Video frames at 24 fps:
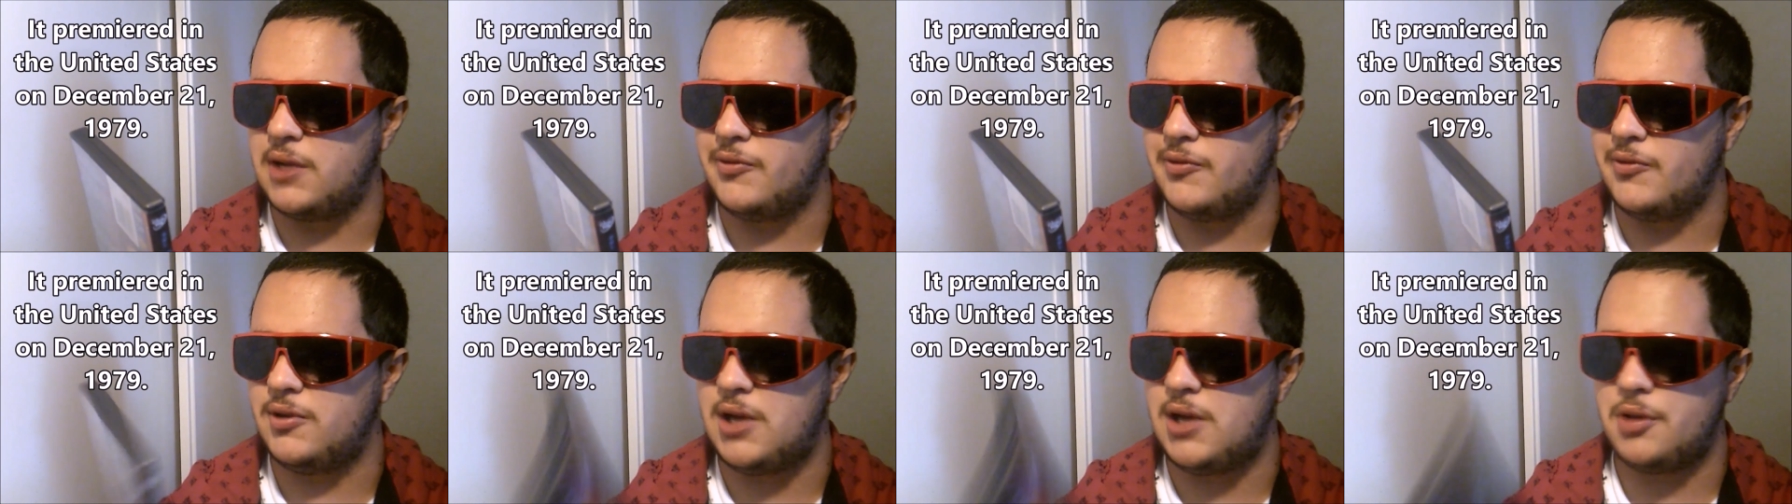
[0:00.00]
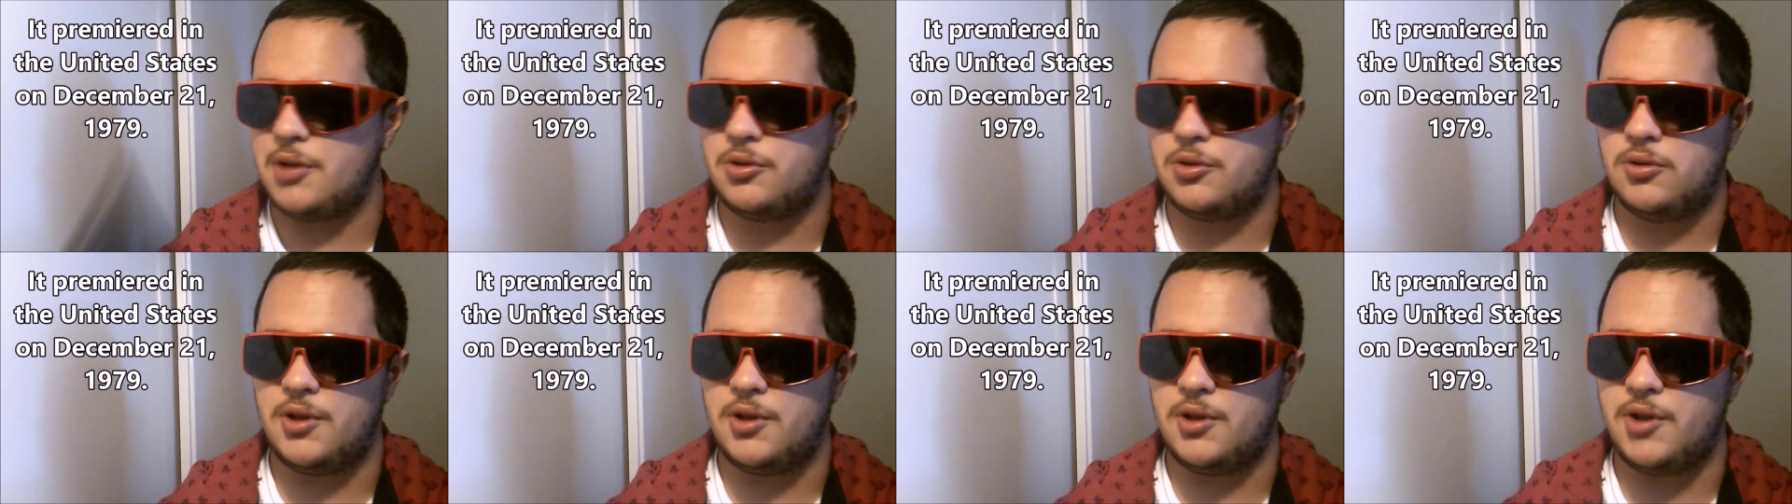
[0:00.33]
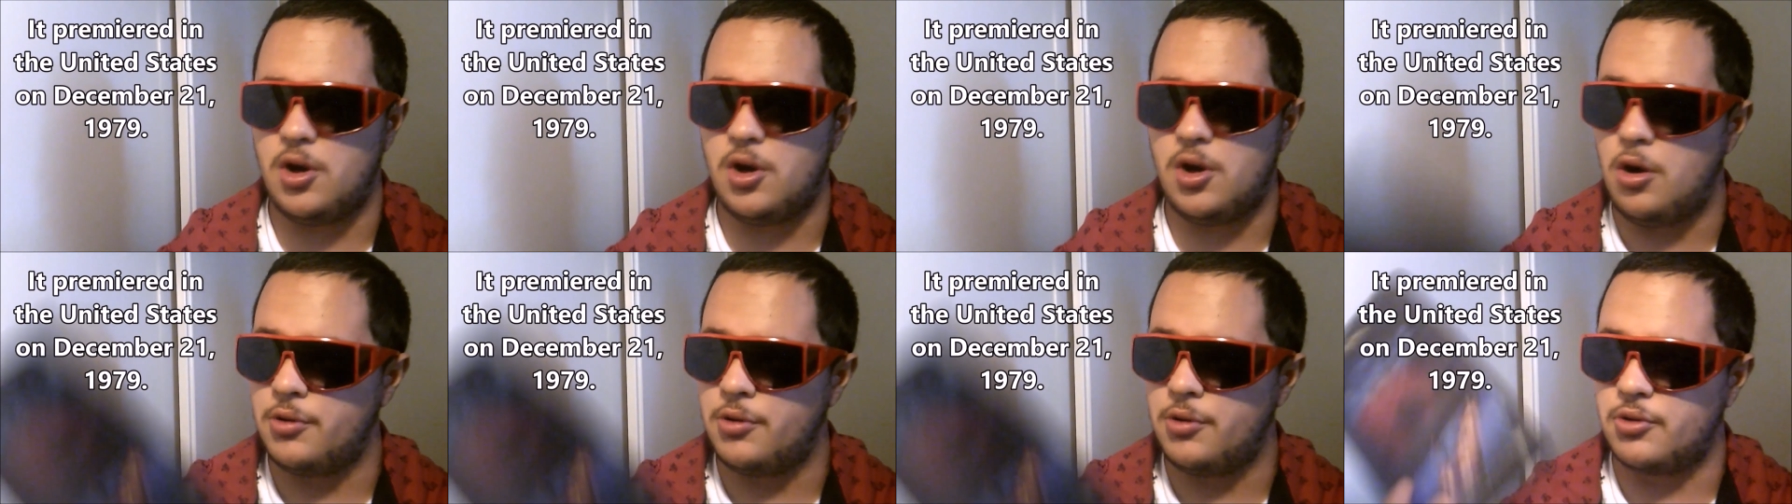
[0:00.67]
Not they
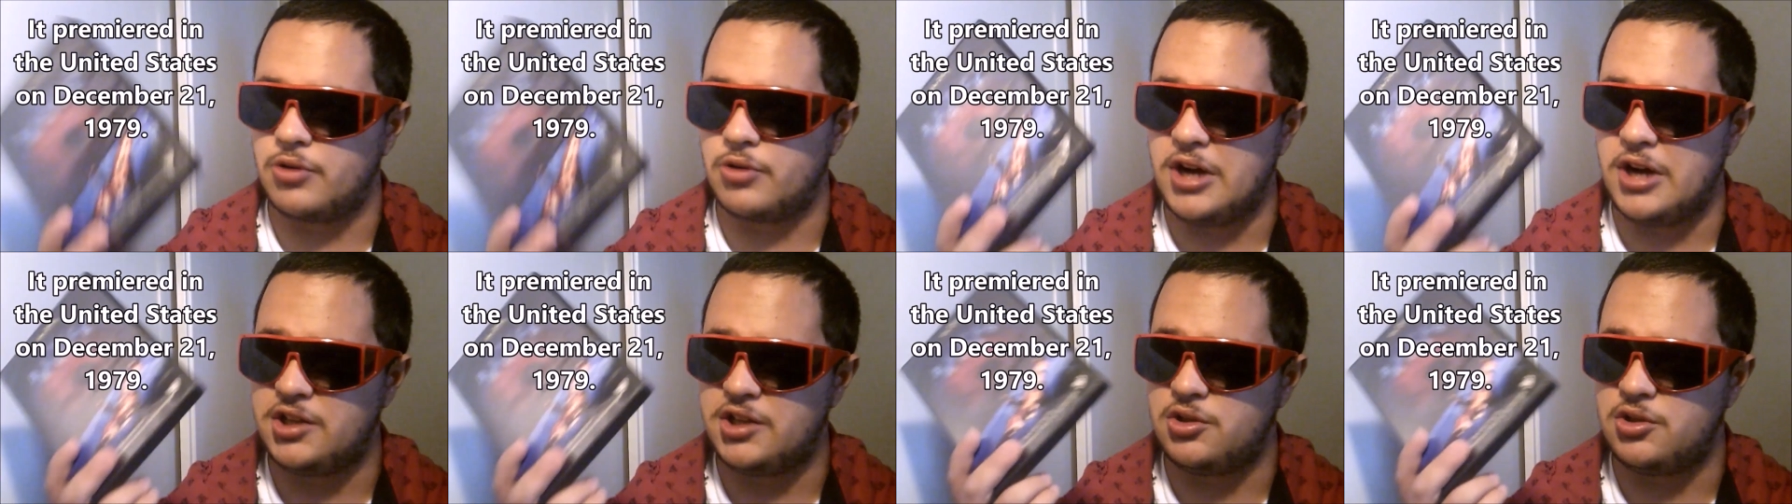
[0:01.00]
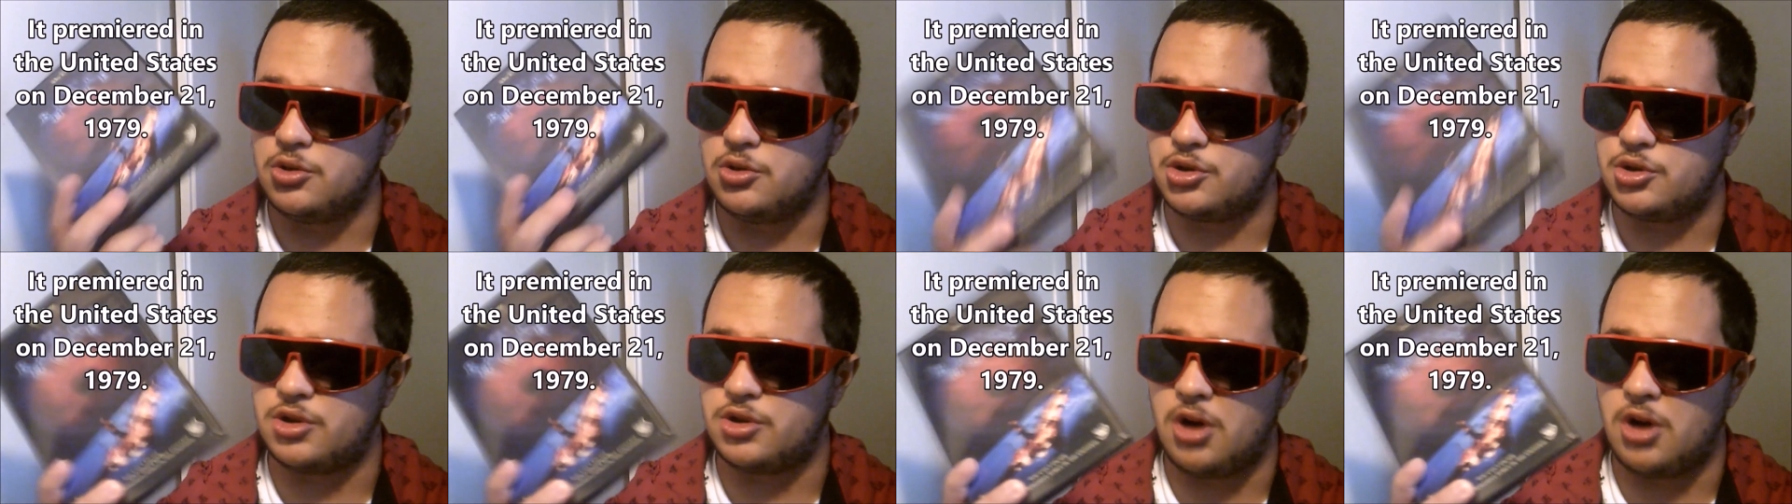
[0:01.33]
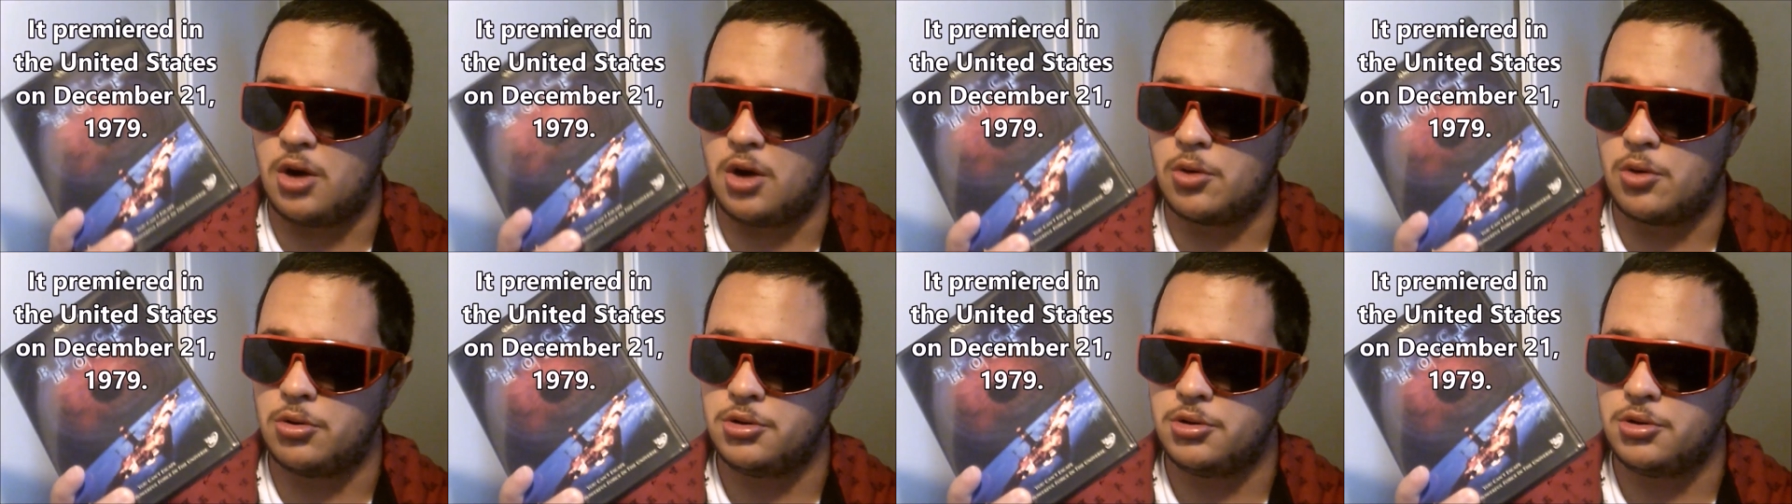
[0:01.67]
own the rights to Star
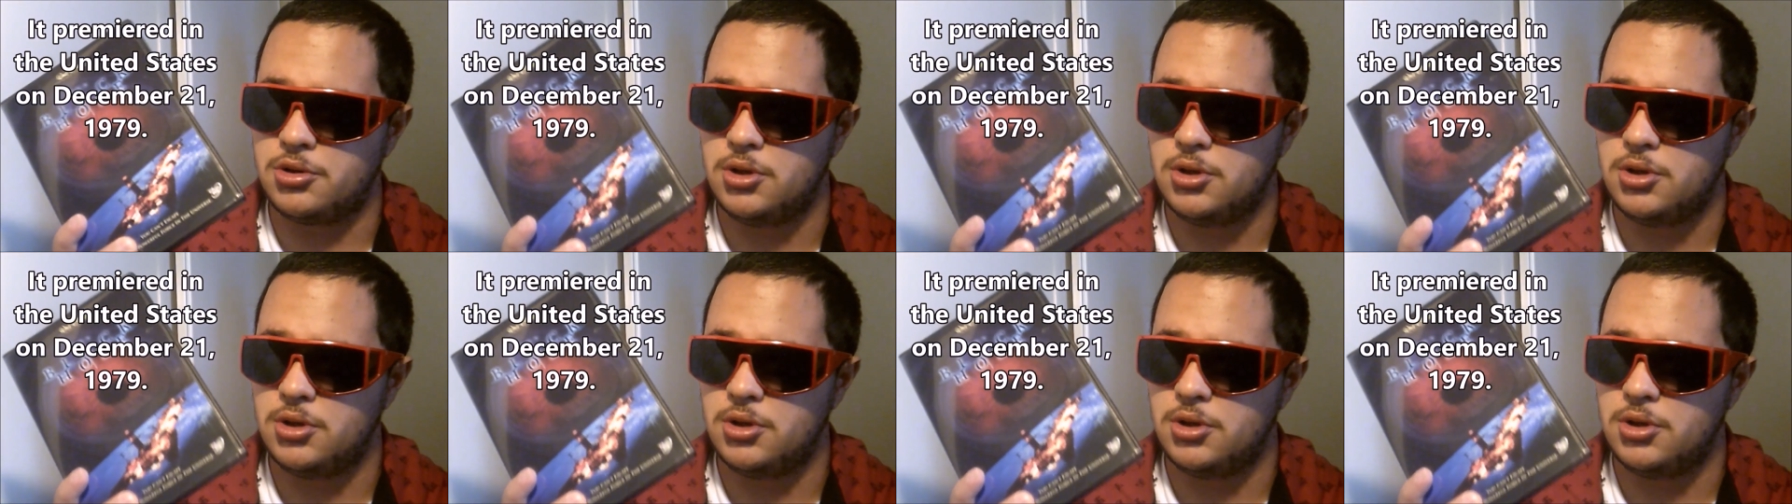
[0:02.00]
Wars,